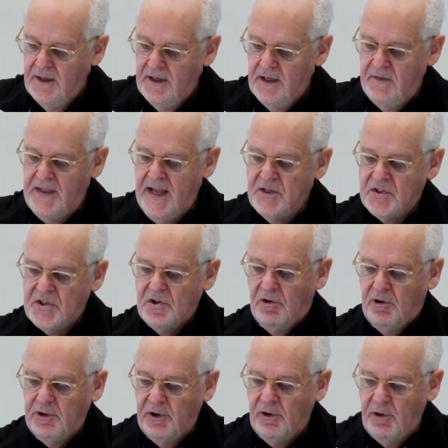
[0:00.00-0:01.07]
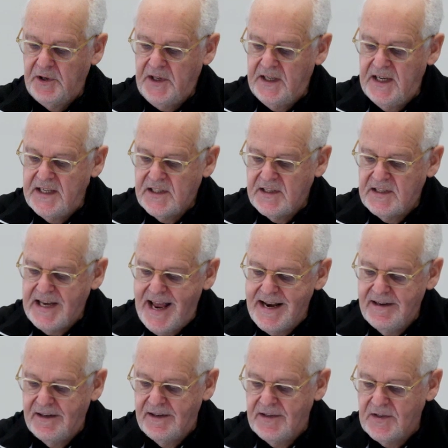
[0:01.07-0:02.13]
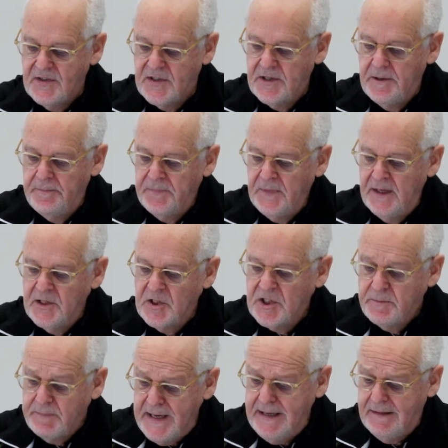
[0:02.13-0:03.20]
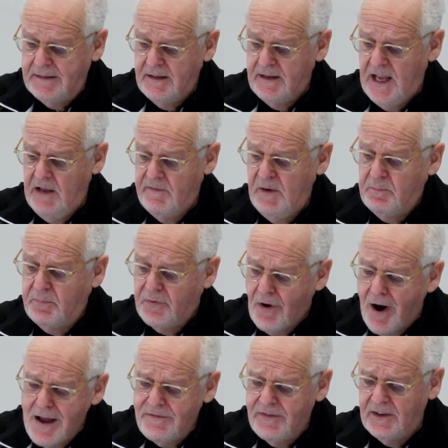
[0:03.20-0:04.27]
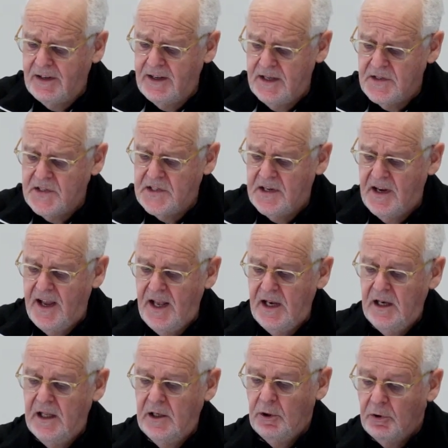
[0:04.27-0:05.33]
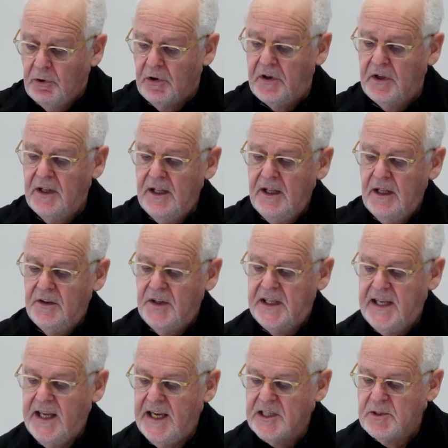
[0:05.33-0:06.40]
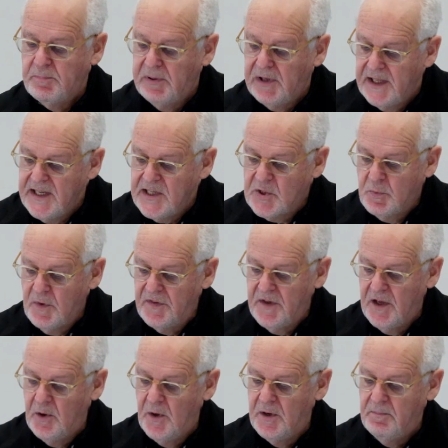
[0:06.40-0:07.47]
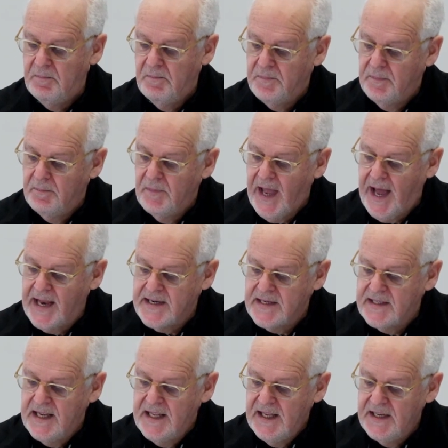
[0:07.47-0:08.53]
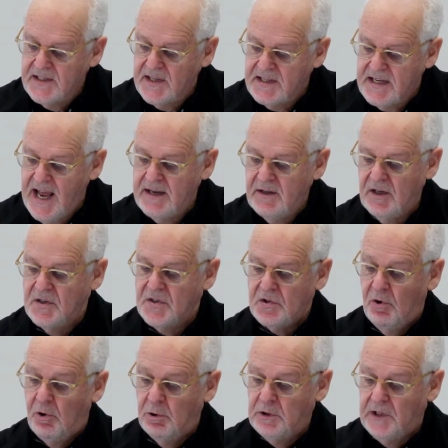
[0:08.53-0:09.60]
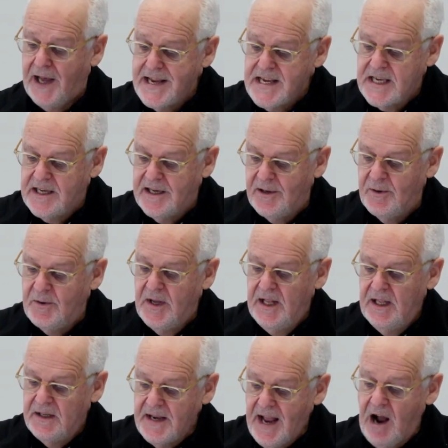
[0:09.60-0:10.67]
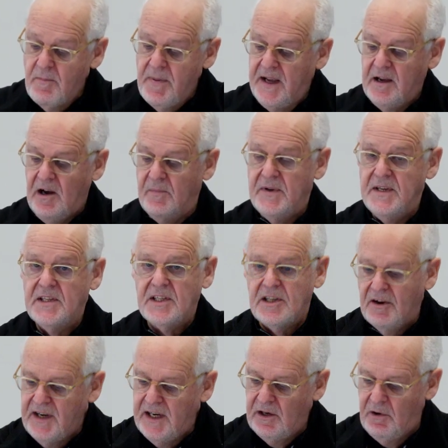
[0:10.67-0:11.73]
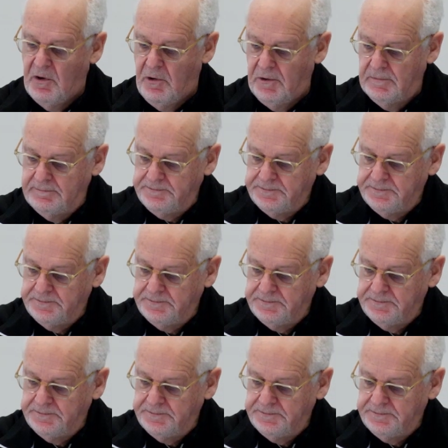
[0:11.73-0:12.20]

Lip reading: And then Saul ordered his attendants, "Speak to David privately and say, 'Look, the king is pleased with you, and his attendants, all like you, now become his son-in-law.'"